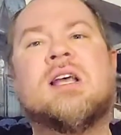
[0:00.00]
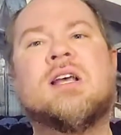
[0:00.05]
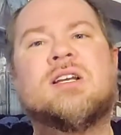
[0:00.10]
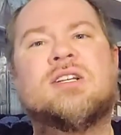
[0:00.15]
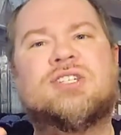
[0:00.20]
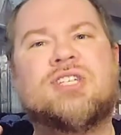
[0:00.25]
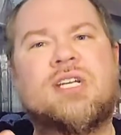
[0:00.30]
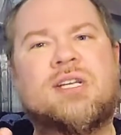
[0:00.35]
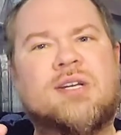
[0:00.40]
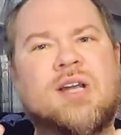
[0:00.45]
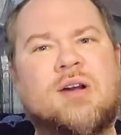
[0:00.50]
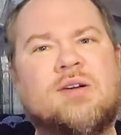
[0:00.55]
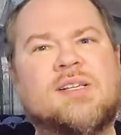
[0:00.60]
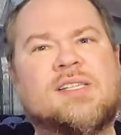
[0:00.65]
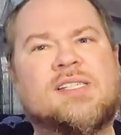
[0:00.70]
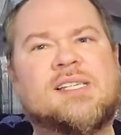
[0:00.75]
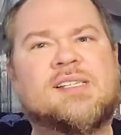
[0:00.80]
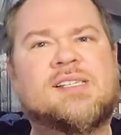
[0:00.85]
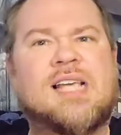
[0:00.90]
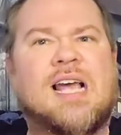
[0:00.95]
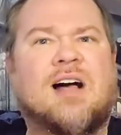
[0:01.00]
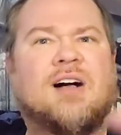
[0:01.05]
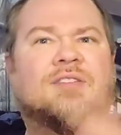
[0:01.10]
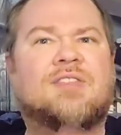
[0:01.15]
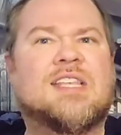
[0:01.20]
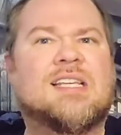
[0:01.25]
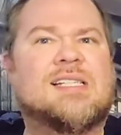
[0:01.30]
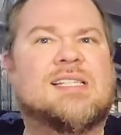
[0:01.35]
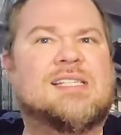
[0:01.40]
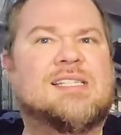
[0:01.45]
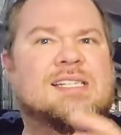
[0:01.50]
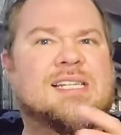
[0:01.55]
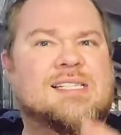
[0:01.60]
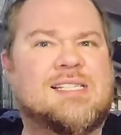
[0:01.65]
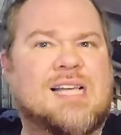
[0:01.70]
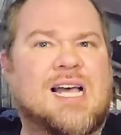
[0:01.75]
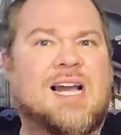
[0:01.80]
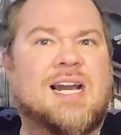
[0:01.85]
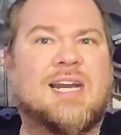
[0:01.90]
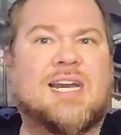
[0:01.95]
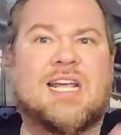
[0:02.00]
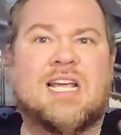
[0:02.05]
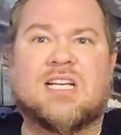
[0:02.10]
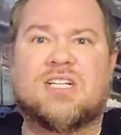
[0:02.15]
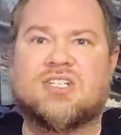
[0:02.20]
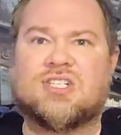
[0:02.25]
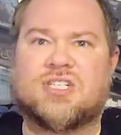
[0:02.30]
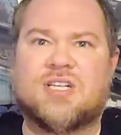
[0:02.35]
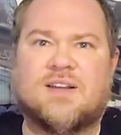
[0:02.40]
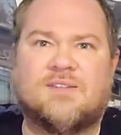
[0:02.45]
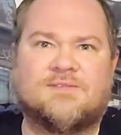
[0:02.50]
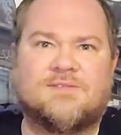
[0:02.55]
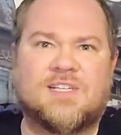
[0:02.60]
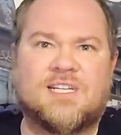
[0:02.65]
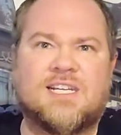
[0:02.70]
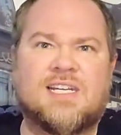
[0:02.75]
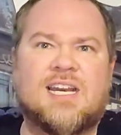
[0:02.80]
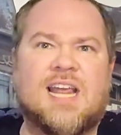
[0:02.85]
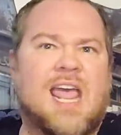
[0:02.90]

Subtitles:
she notices how this design has shifted